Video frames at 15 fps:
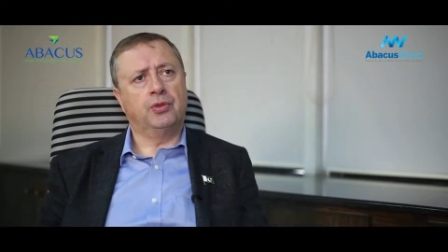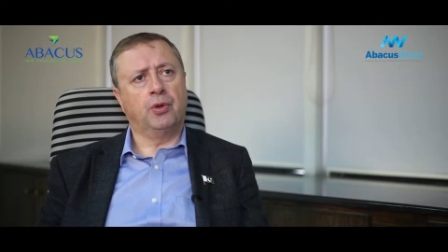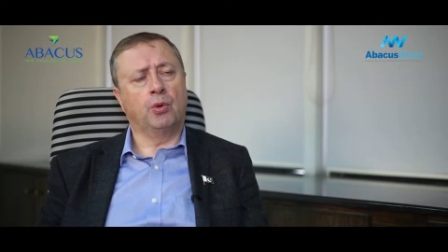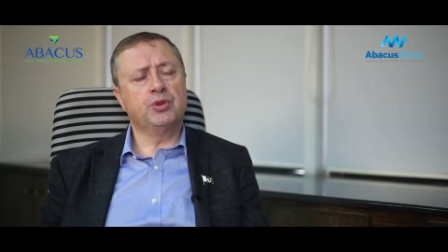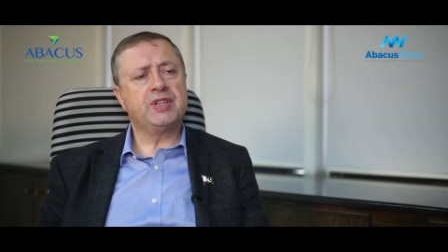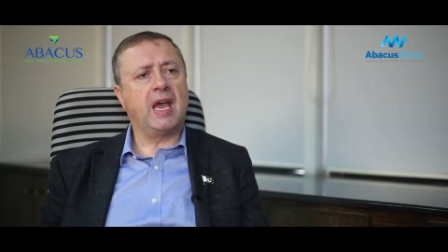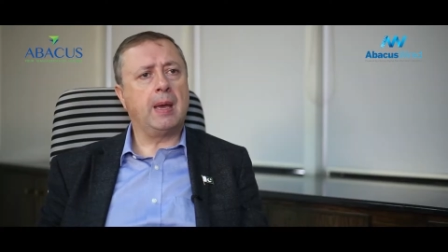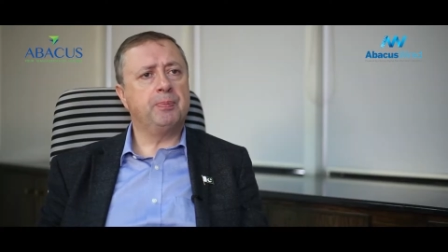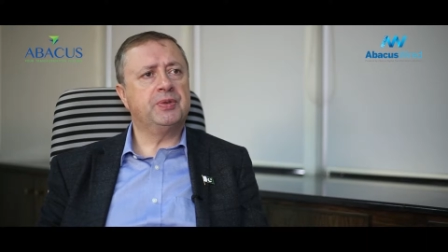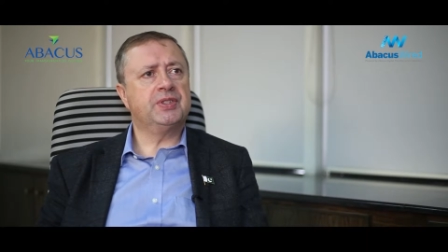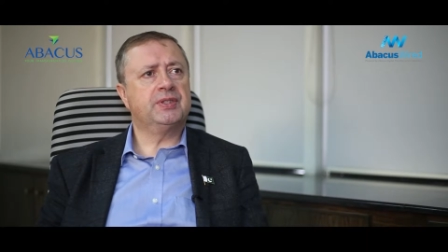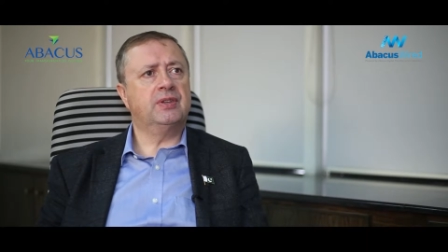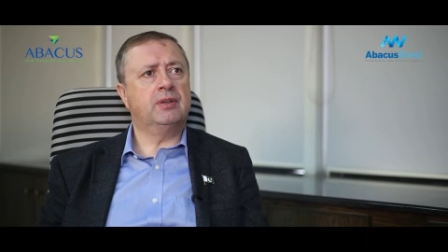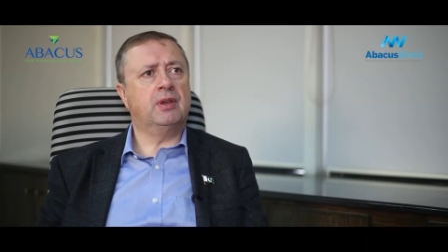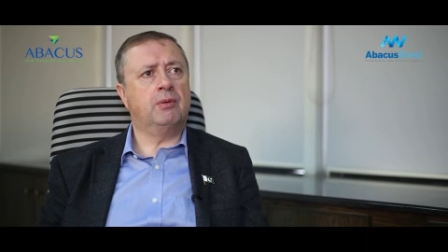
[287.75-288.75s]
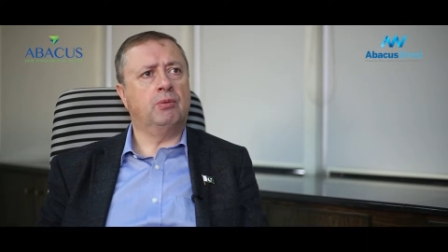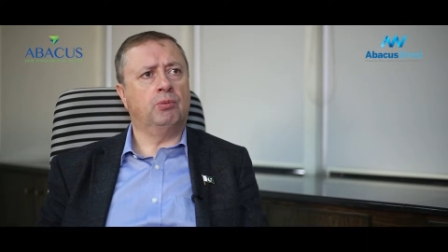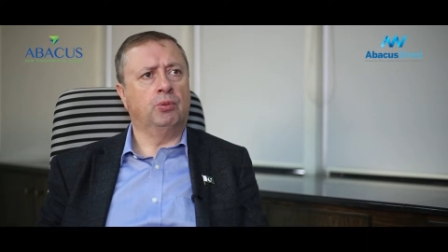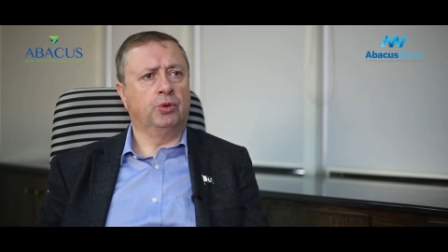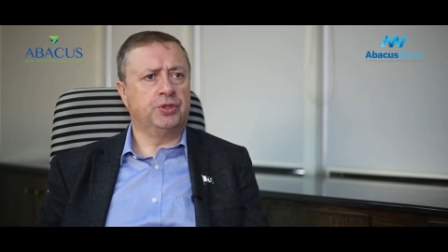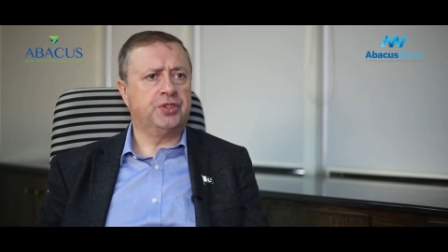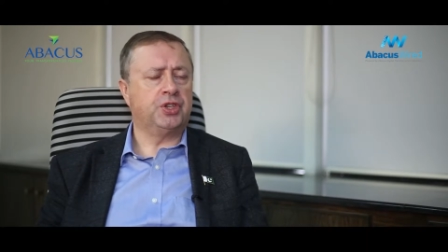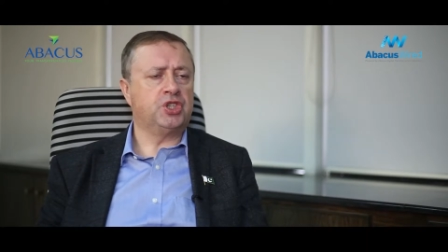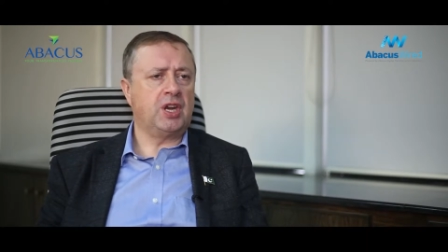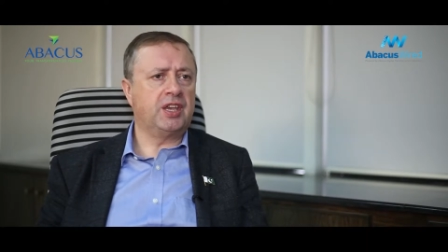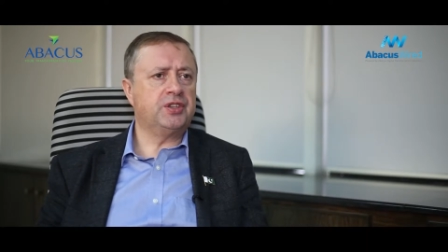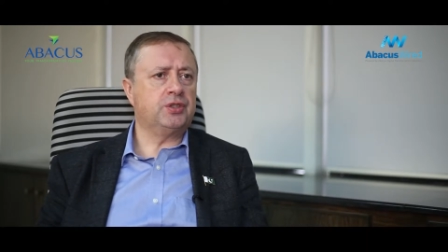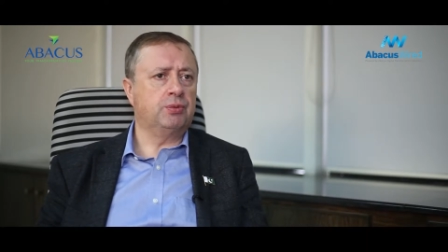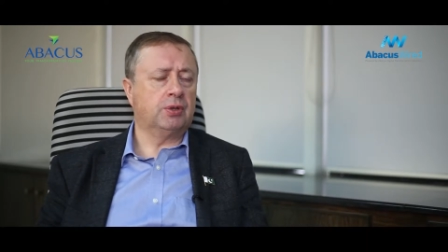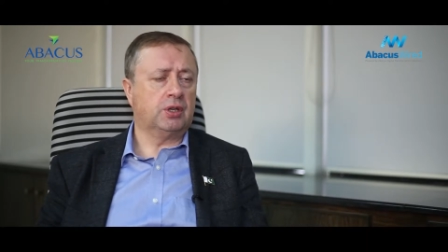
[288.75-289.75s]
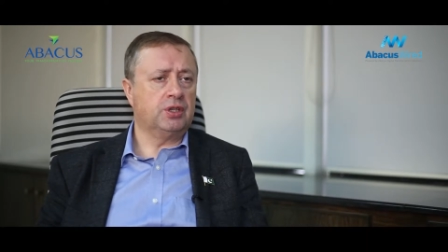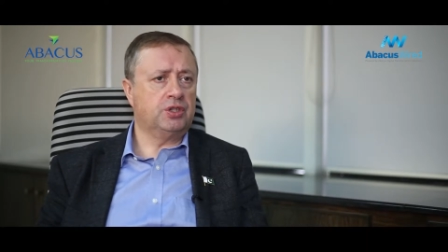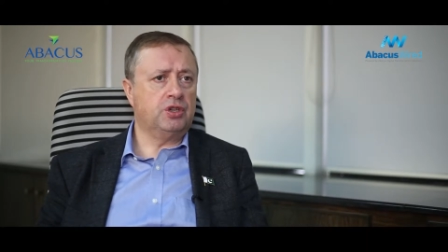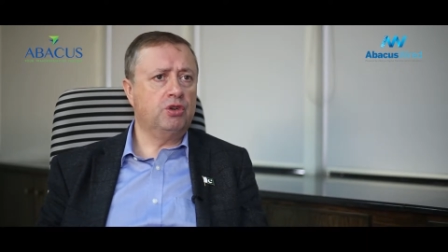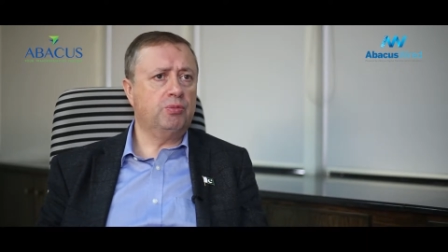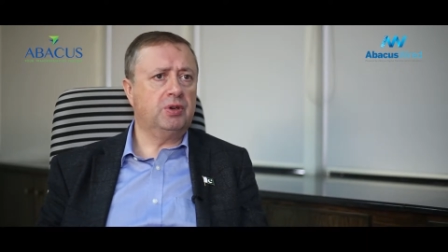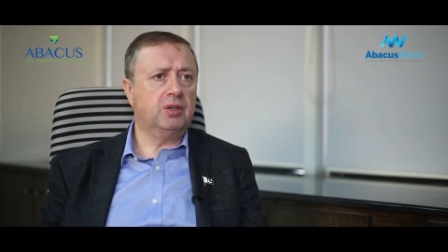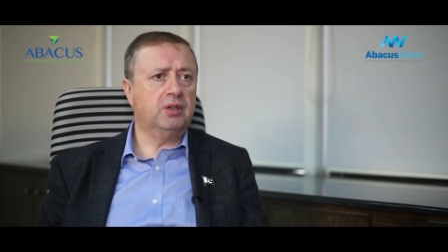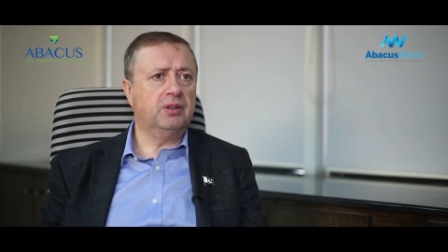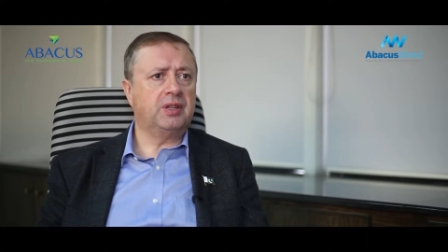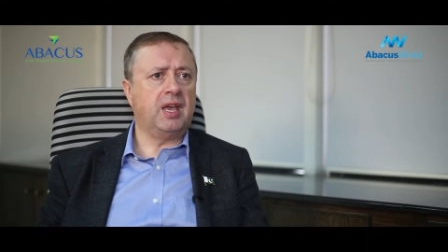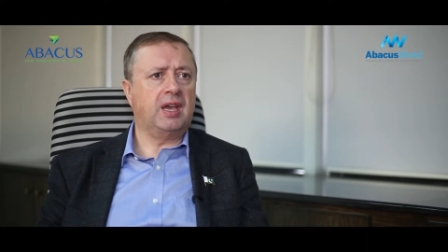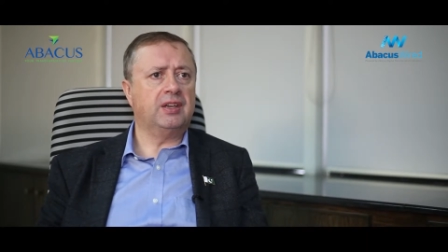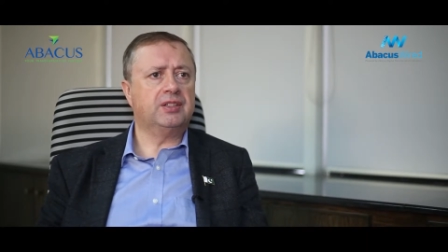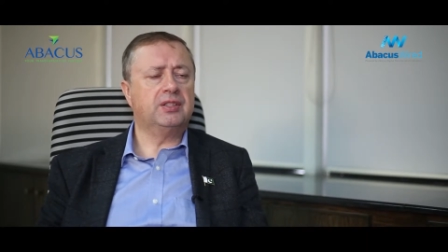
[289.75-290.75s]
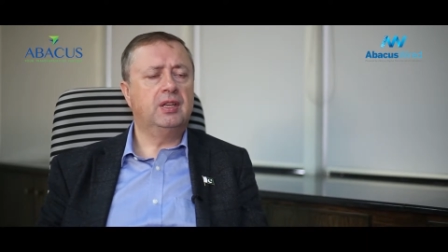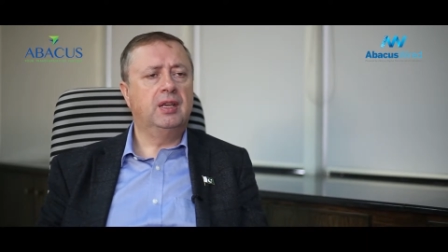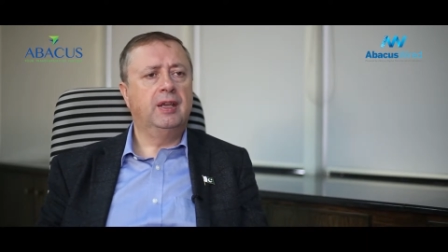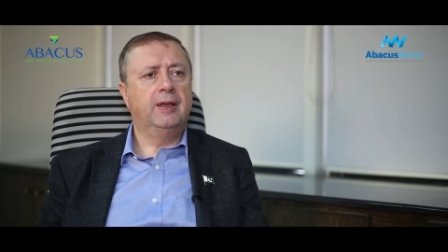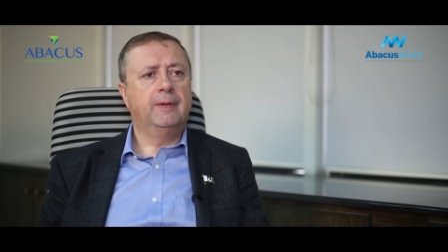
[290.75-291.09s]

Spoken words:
those apps would suggest to a consumer that